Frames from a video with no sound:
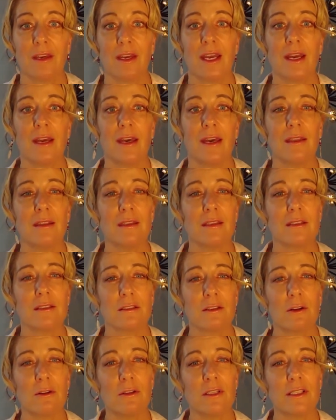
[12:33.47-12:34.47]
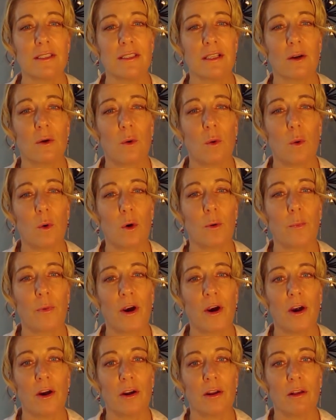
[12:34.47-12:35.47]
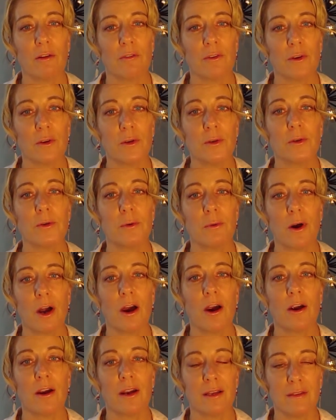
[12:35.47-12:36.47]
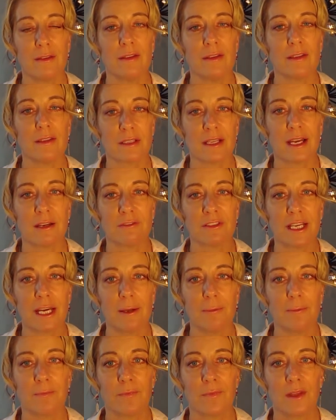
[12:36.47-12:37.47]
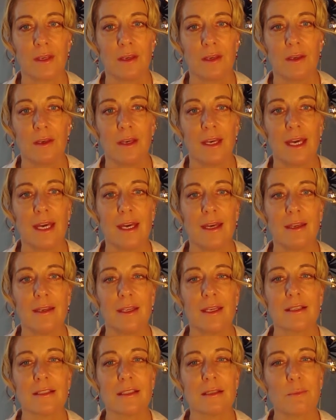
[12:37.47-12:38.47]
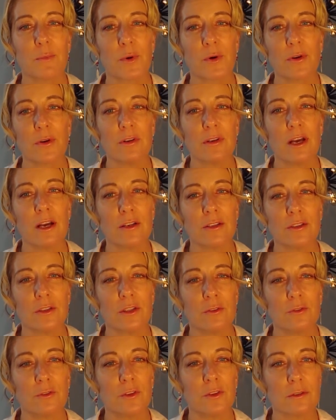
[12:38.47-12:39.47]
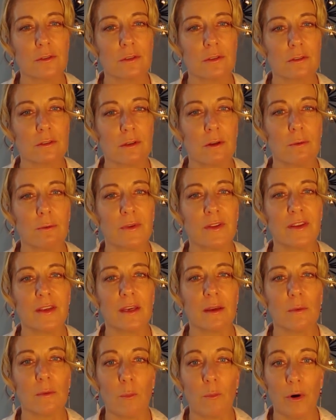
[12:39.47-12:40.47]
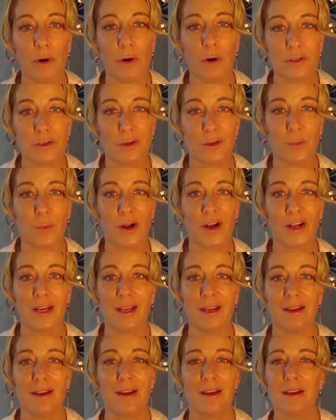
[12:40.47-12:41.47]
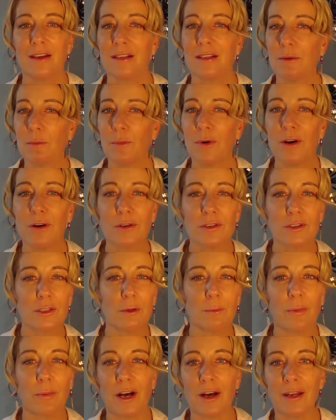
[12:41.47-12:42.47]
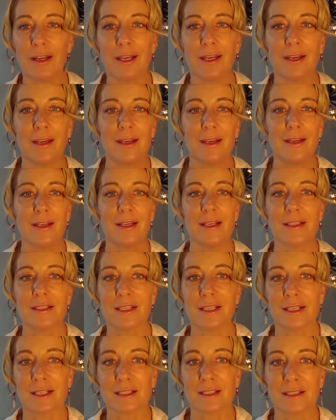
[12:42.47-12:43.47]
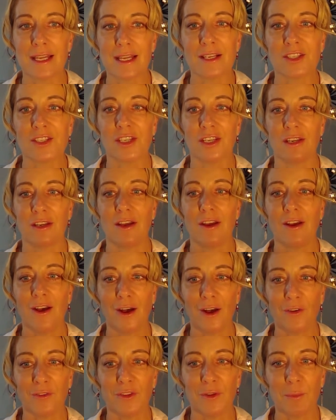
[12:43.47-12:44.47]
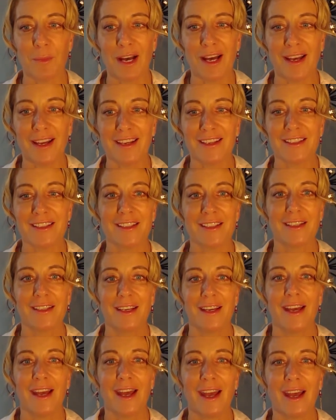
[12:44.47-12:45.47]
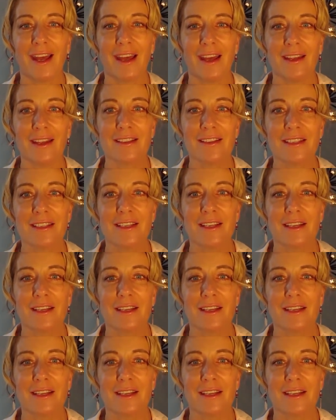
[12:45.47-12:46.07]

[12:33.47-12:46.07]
And the soul is the core part of who you are in this lifetime. And it's important not to confuse the soul with the emotional body. The emotional body is an extension of the mind and